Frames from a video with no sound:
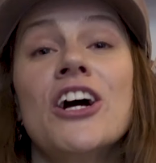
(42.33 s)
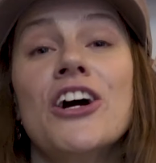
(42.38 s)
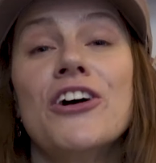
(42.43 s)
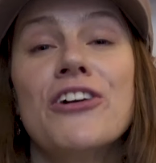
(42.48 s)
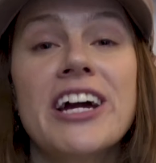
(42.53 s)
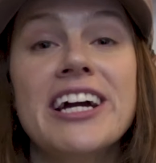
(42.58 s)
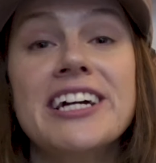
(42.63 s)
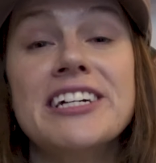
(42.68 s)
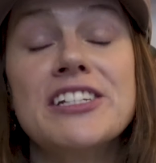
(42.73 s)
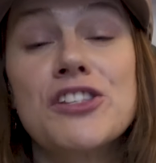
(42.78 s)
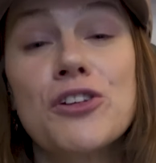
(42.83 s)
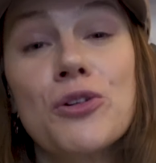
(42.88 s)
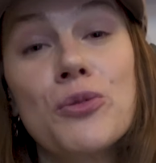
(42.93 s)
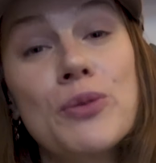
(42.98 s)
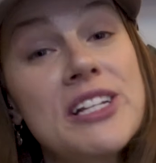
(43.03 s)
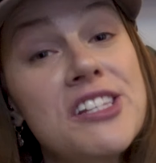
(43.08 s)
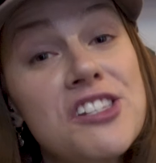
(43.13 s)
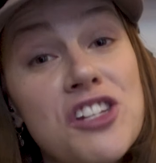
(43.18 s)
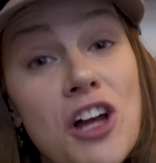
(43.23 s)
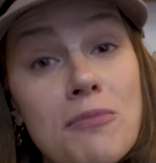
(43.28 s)
Okay, so
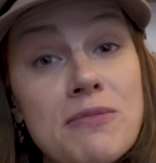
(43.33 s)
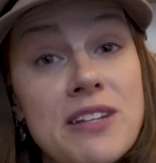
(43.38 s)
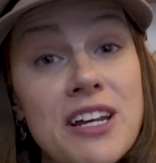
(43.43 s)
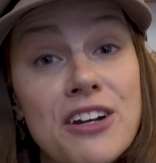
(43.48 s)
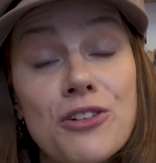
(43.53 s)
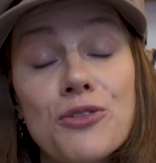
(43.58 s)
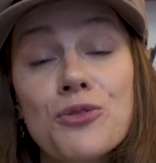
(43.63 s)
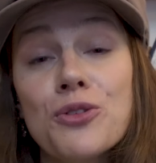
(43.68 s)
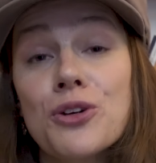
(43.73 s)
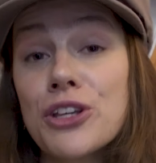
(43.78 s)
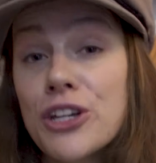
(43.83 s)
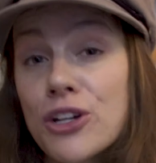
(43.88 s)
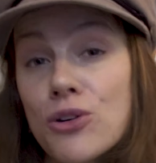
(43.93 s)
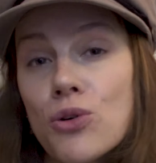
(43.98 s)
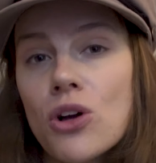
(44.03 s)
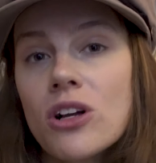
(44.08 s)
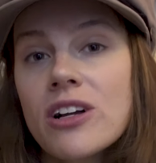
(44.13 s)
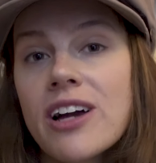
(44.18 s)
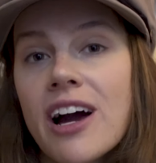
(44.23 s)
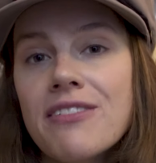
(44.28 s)
we stopped at a really
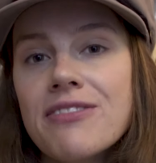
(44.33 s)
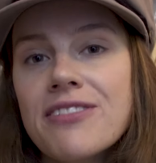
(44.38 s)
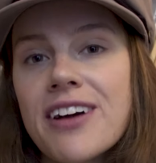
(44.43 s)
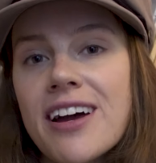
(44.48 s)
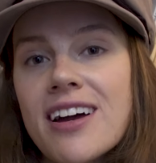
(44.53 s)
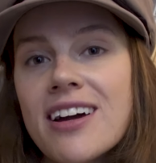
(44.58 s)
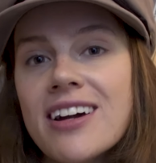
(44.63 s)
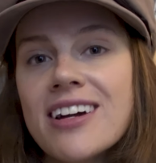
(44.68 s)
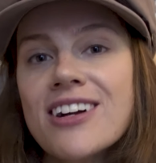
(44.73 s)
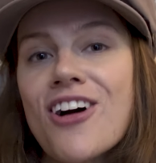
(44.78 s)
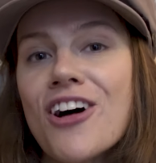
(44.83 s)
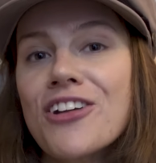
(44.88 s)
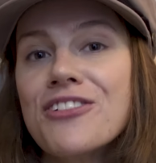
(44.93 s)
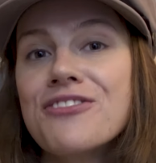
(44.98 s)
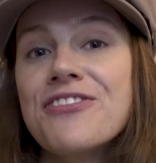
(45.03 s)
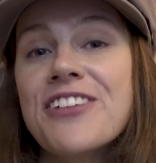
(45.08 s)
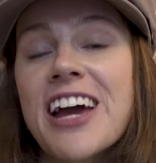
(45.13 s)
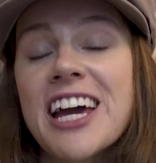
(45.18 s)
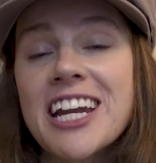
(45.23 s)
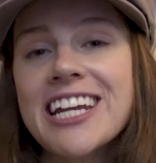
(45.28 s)
cool cafe called
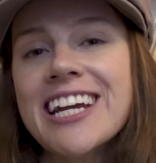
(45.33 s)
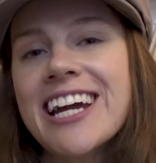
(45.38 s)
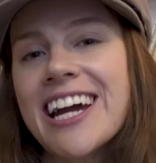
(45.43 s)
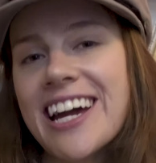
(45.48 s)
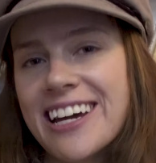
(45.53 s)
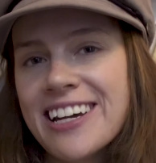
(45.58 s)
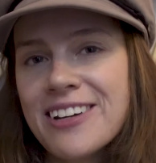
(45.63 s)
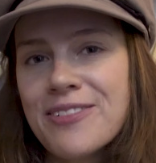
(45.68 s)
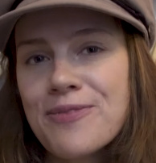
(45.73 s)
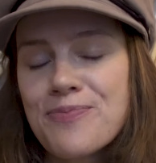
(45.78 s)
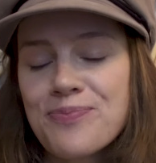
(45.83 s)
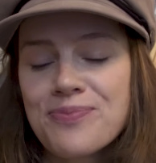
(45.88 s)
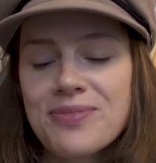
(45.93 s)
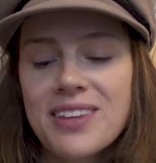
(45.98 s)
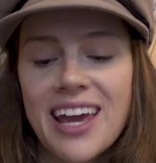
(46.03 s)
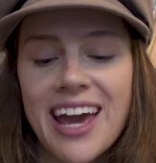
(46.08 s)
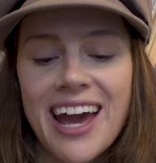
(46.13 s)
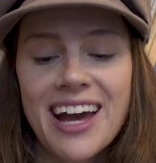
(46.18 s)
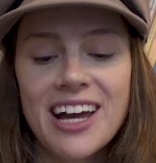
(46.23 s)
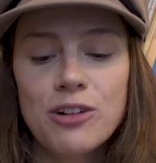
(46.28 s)
Feriye,
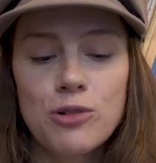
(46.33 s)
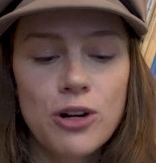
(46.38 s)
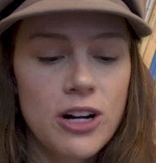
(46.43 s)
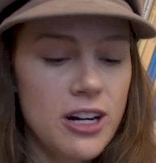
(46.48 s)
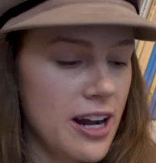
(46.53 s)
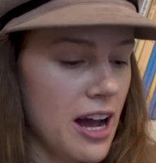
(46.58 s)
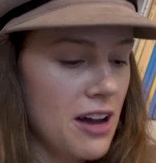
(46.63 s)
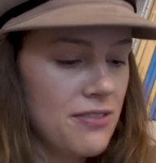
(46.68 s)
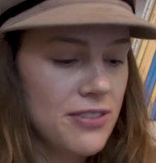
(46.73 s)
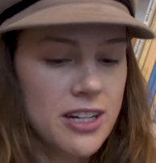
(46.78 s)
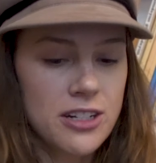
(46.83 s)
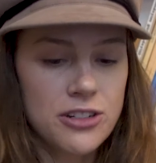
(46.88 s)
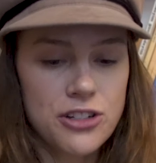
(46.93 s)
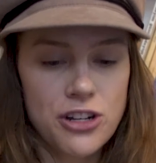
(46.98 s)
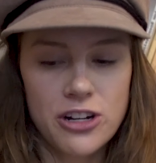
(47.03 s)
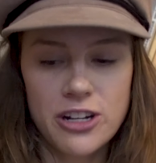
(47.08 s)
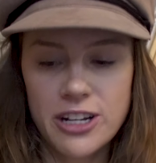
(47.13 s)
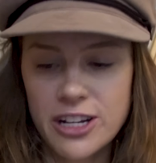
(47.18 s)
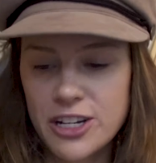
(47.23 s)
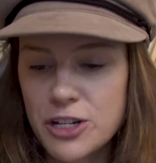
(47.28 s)
and we're having
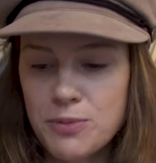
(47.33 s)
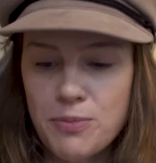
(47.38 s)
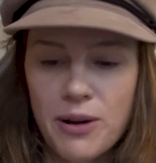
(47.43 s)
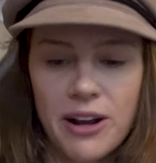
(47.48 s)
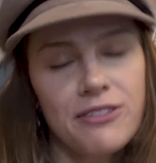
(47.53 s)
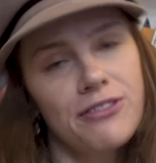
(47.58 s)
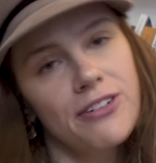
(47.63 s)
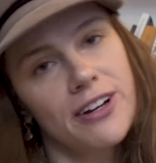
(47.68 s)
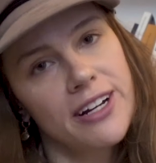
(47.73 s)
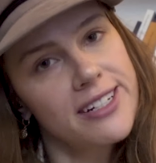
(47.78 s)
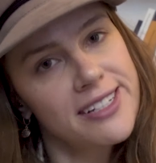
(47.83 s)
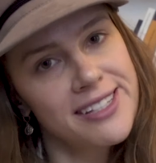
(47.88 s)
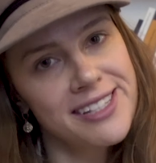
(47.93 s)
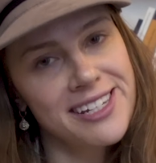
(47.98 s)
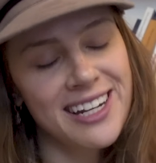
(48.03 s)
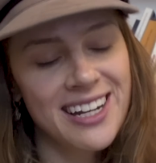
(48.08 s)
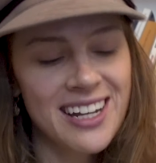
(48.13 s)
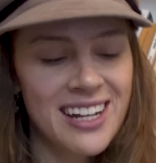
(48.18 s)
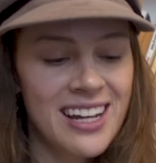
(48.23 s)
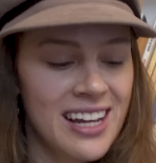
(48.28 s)
Turkish
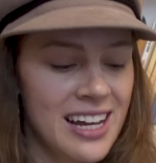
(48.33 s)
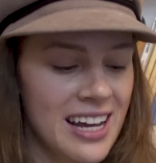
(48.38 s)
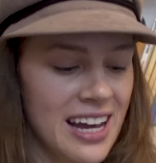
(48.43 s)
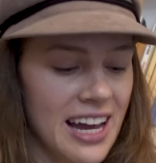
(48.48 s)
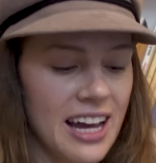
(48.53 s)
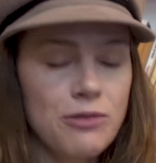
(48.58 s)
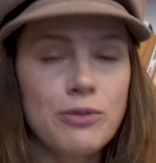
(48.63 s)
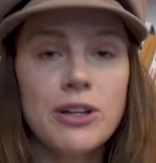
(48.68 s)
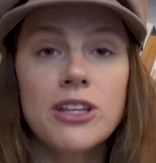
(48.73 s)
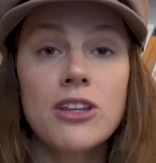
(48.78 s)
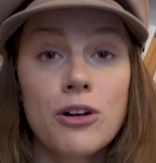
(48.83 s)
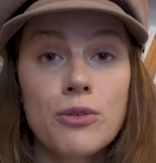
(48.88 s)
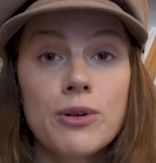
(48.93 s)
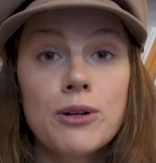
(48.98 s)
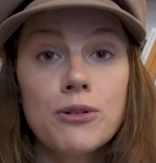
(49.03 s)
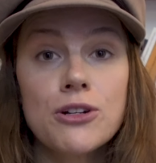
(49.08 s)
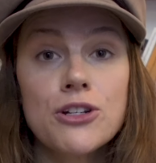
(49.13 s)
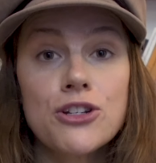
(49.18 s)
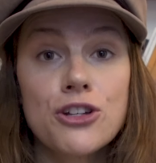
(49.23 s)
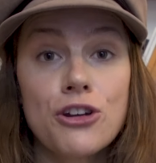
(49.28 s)
breakfast. And we thought we
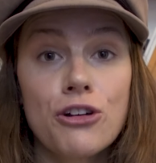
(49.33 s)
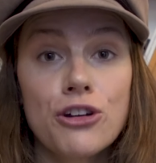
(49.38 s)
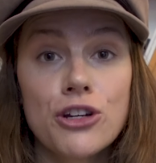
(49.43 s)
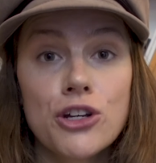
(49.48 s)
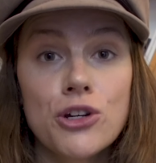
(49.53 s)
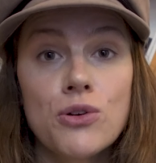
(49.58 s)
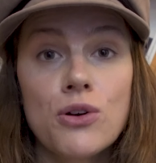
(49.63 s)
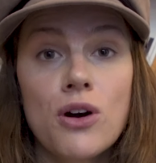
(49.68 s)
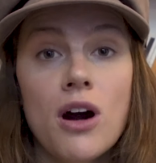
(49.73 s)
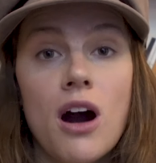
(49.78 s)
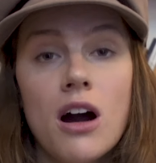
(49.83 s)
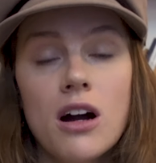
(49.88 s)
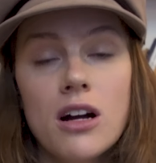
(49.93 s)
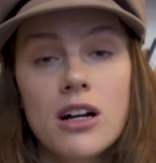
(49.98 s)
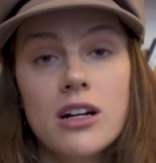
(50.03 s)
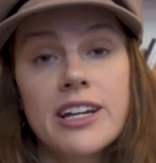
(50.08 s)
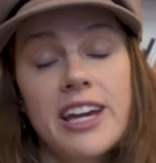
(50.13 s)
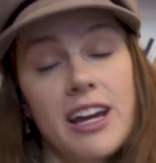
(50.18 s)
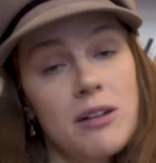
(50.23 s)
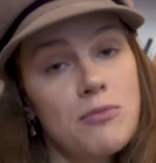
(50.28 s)
would show you
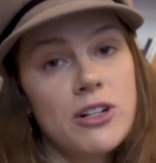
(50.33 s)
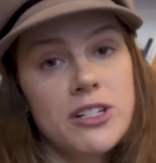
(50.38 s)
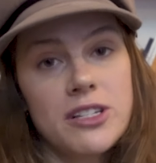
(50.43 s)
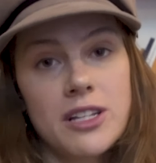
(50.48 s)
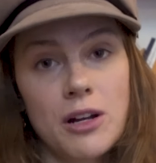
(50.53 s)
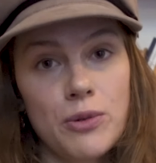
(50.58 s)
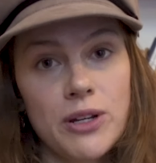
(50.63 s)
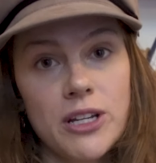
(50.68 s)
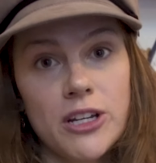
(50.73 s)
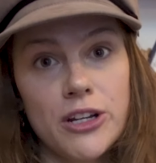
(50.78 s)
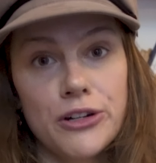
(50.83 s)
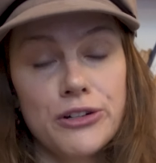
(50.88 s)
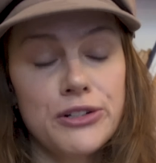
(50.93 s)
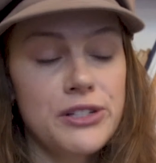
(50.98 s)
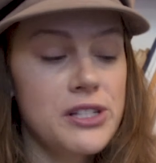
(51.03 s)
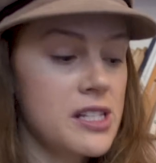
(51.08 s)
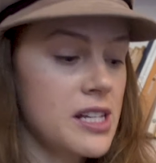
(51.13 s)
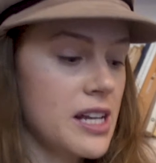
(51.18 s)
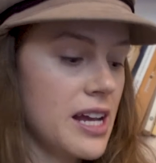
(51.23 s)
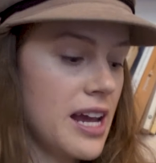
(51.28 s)
our cameras that we
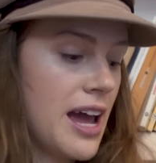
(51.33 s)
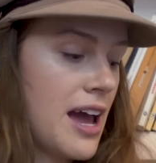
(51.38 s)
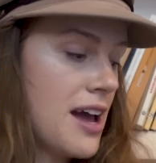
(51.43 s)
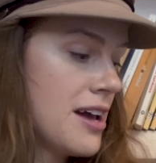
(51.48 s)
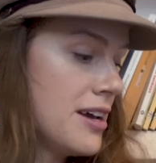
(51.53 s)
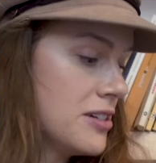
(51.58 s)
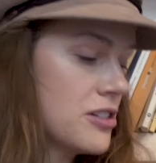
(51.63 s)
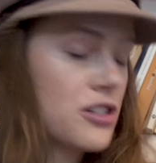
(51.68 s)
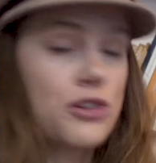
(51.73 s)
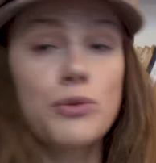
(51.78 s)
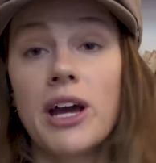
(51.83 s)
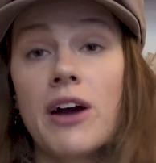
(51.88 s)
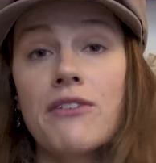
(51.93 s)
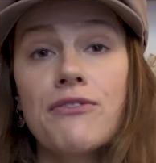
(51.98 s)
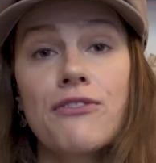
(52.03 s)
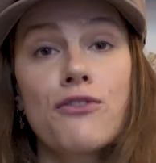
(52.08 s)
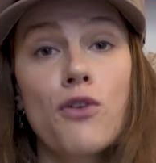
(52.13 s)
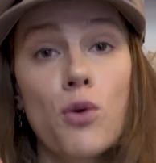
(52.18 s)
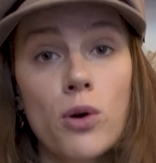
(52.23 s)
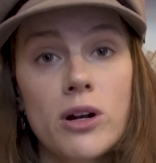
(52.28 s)
use. And so we have
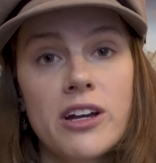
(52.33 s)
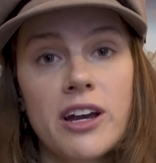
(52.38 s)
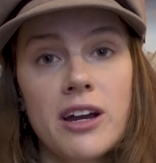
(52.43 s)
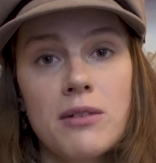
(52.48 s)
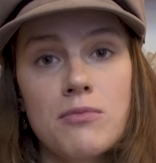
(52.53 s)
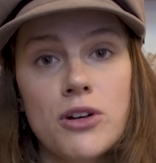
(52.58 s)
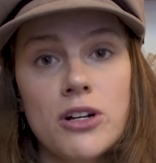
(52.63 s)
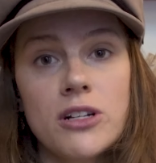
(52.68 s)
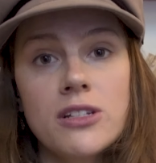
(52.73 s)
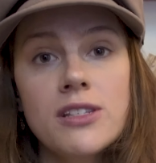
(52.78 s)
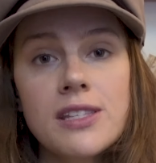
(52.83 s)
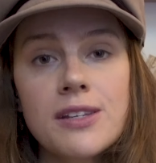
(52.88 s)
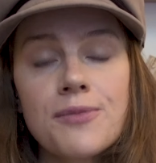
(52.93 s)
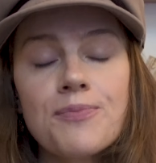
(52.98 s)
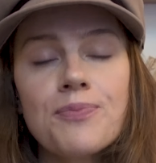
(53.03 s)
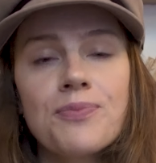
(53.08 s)
4 cameras.